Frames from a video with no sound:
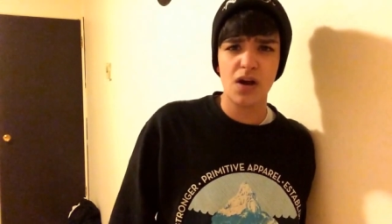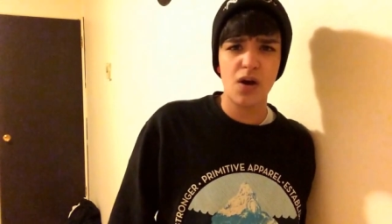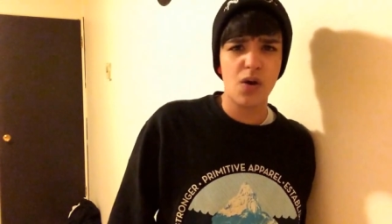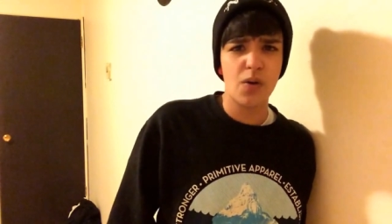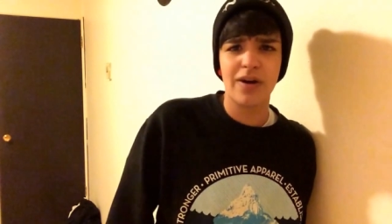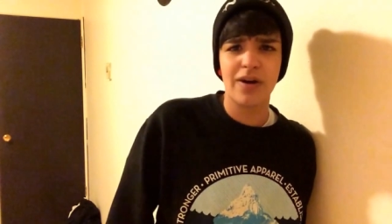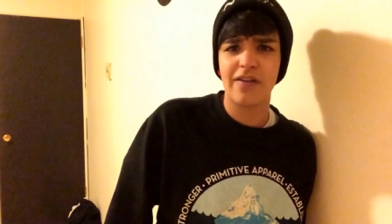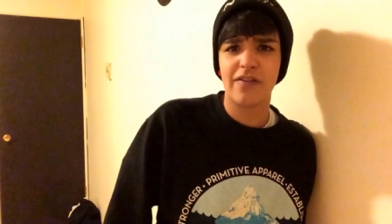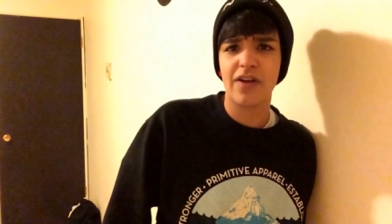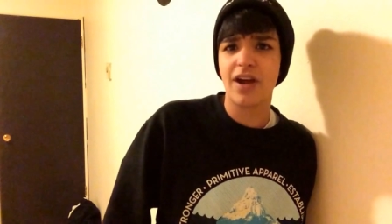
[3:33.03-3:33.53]

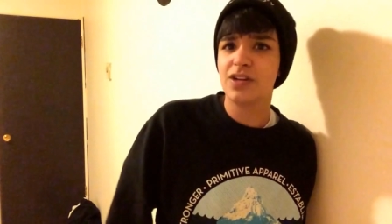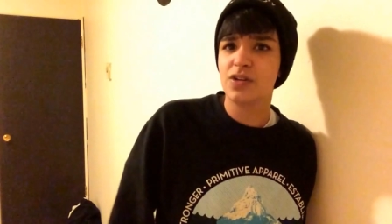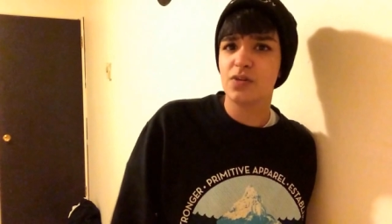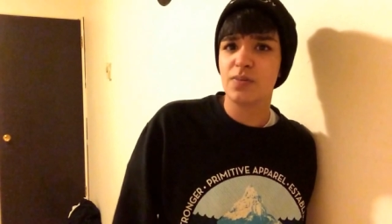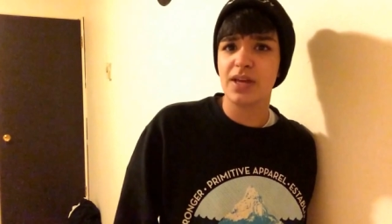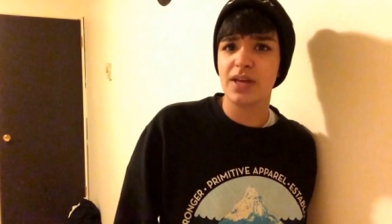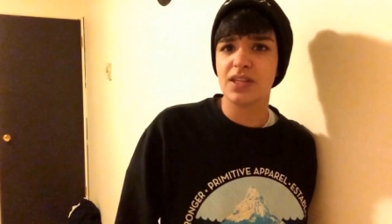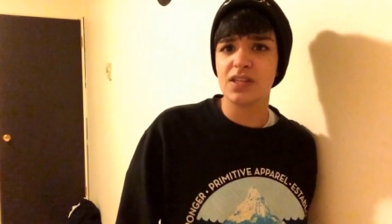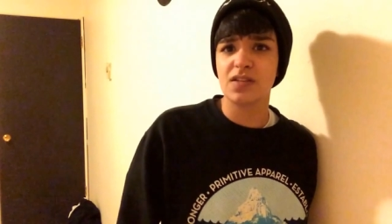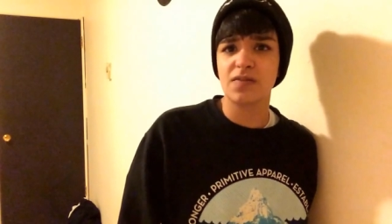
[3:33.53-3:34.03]
whenever I do
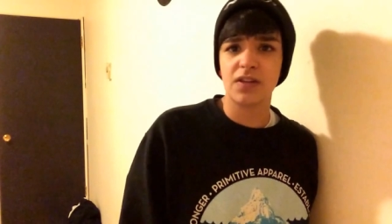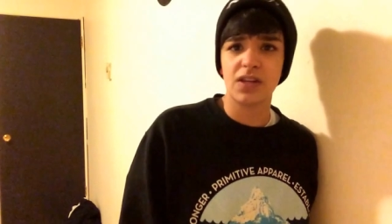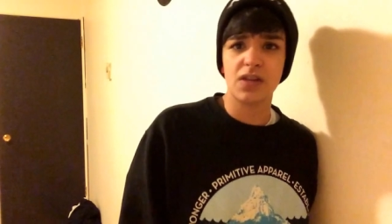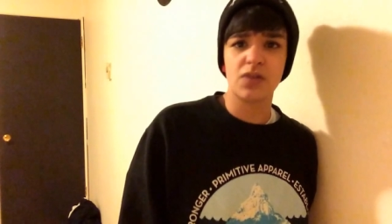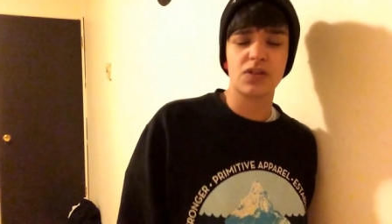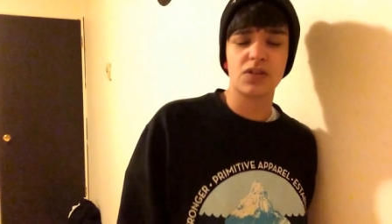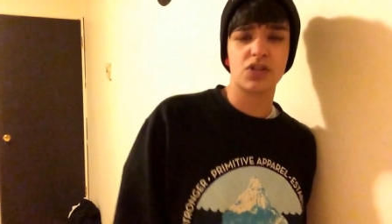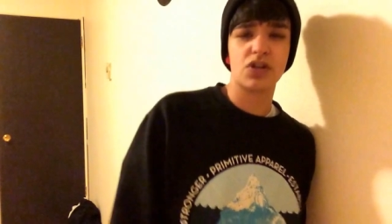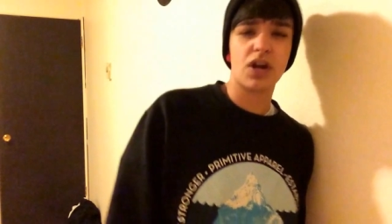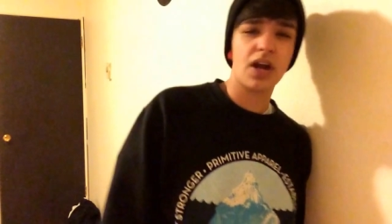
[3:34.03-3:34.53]
make these
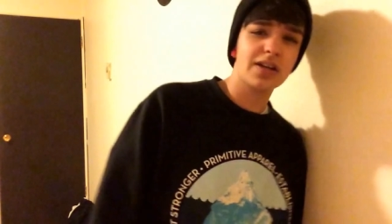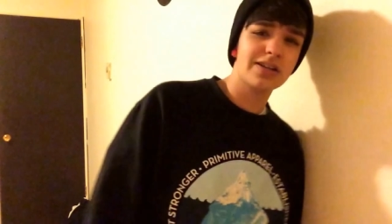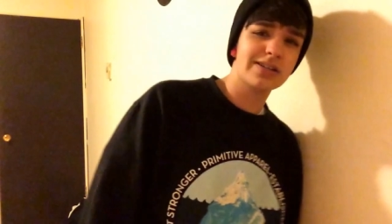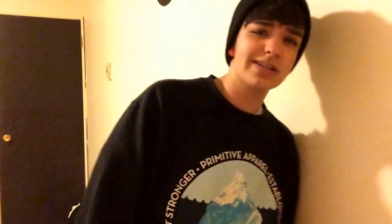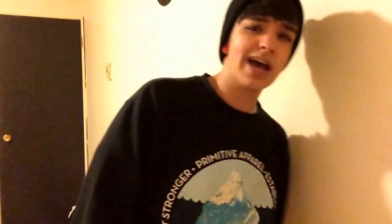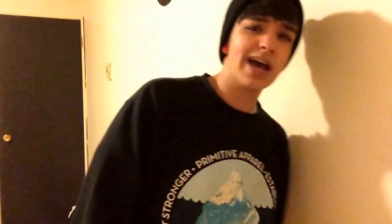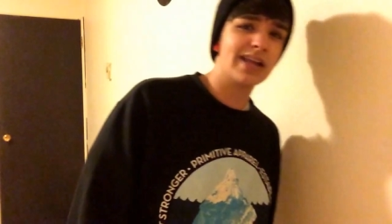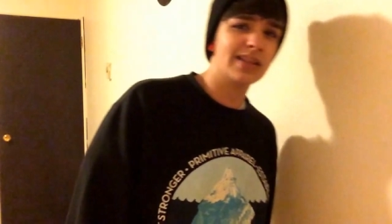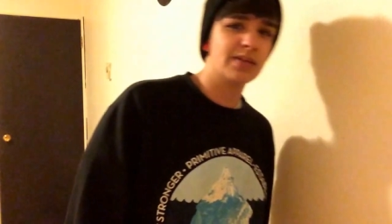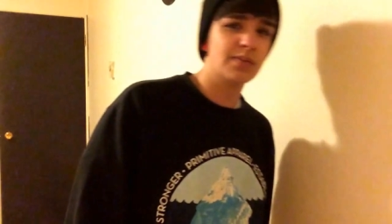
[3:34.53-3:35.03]
videos, I try and just
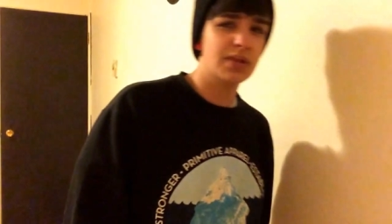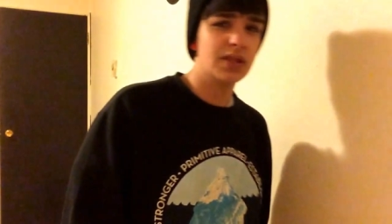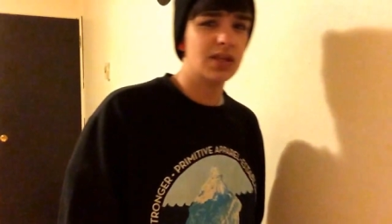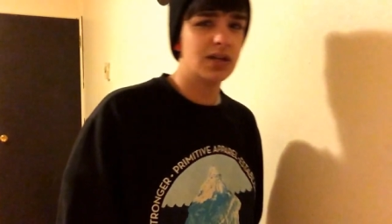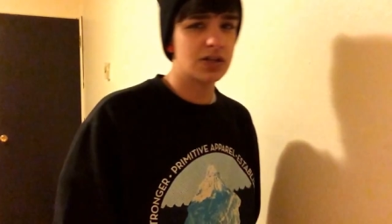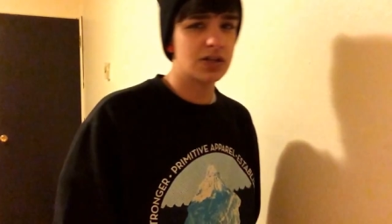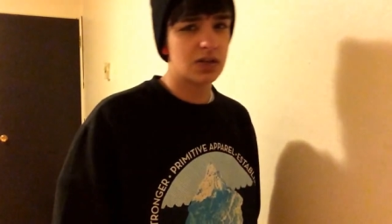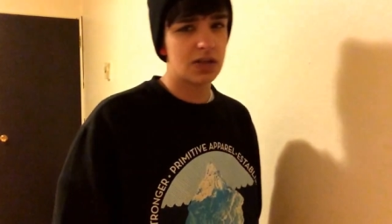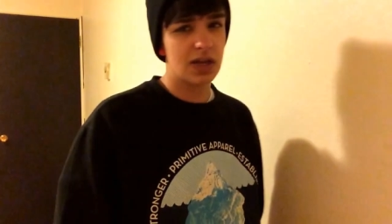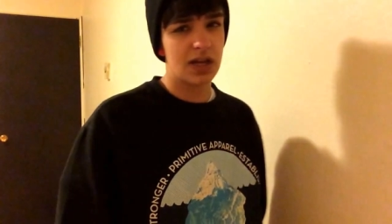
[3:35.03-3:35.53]
add them in there
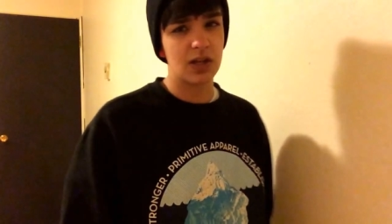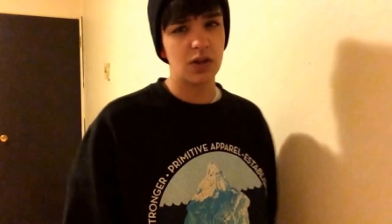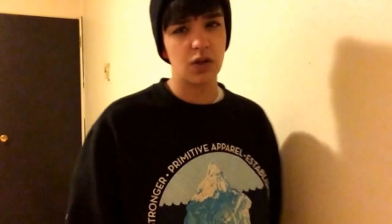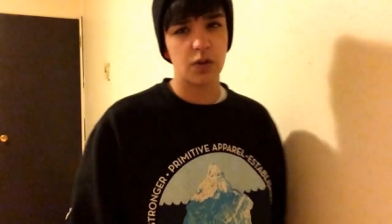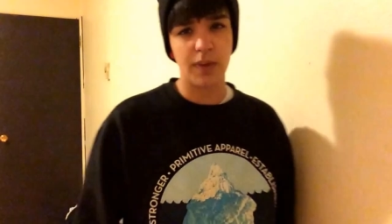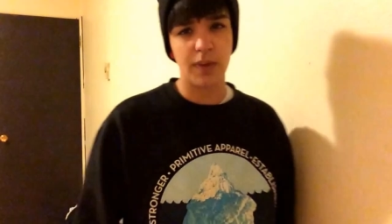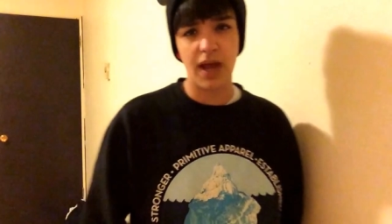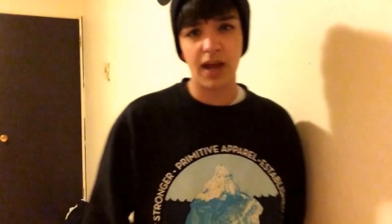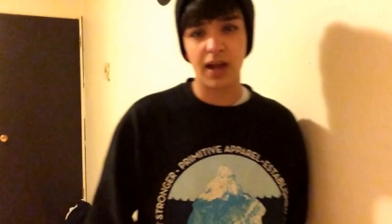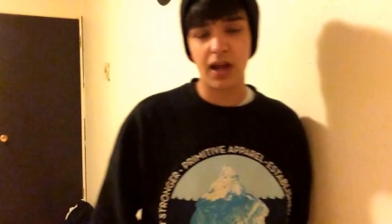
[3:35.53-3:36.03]
so that I can look
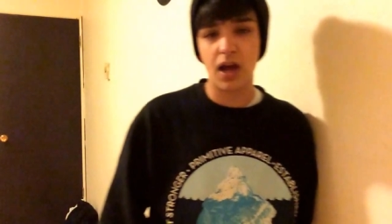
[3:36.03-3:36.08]
back.